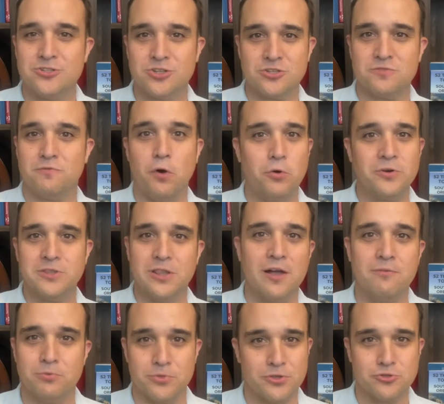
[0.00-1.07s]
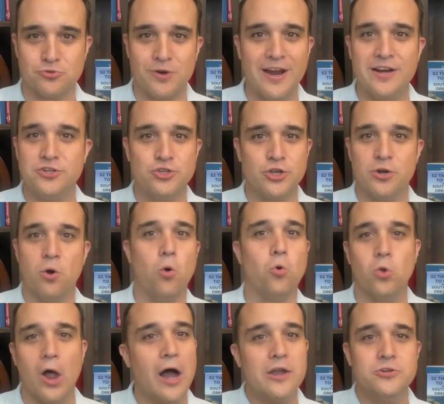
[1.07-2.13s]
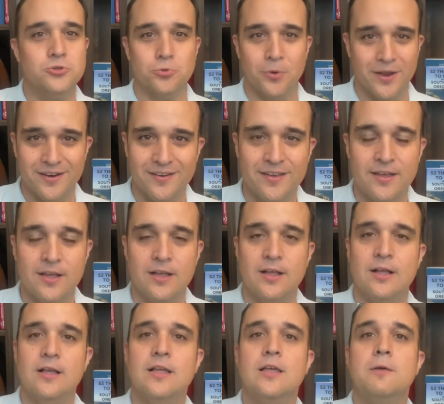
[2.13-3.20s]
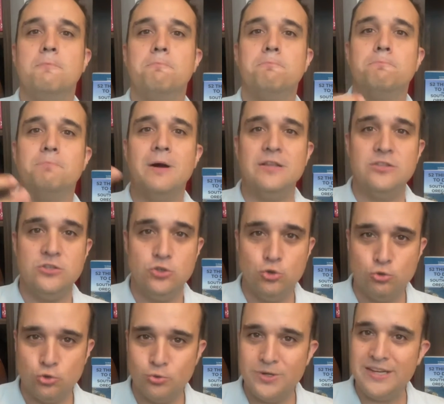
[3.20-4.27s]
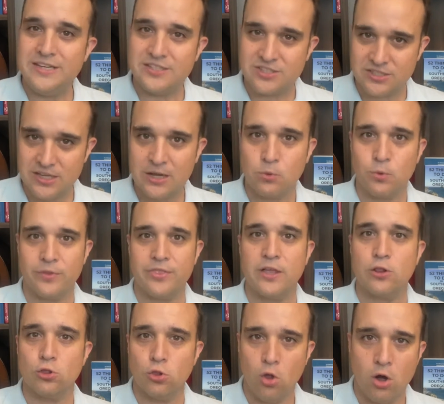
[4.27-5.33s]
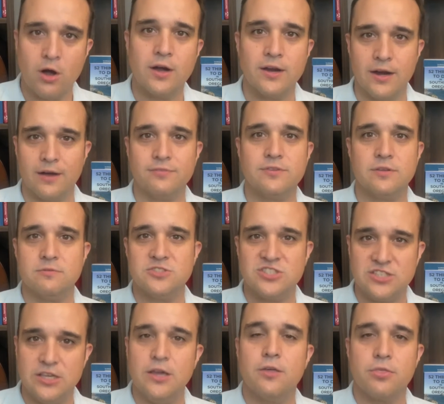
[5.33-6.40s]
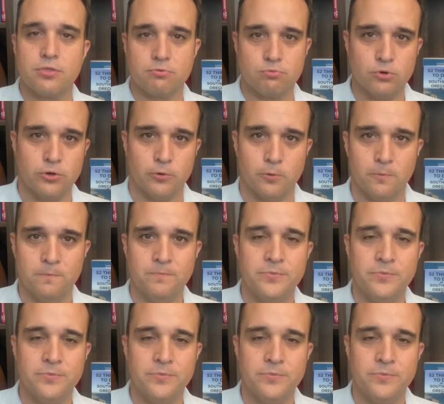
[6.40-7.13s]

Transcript: just fall in love with a strategy and hold on to it but you do need to stick with it long enough to see it through.